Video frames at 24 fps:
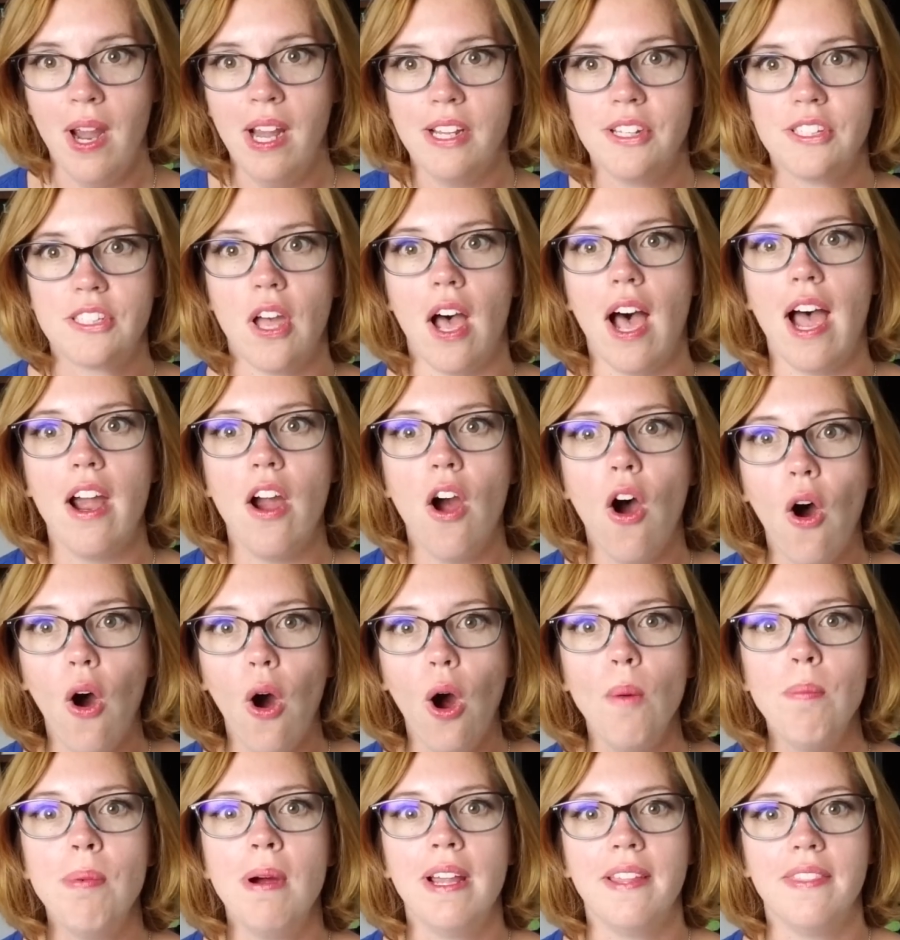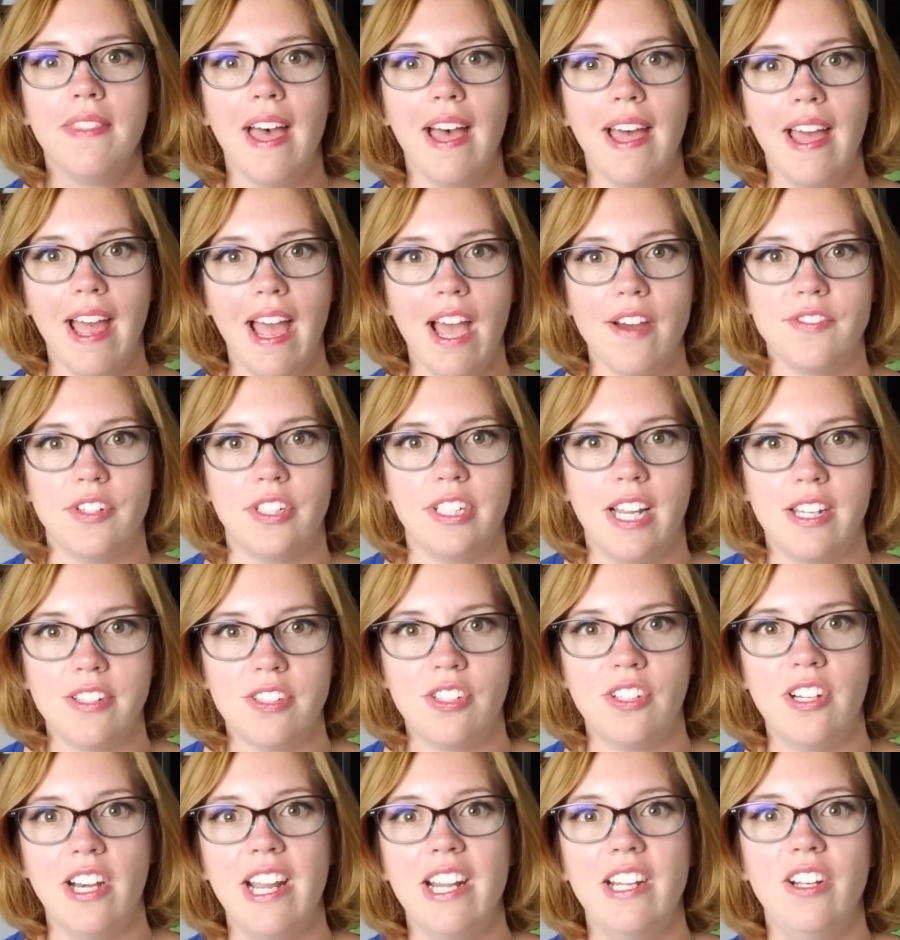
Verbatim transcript: So I hope that after yesterday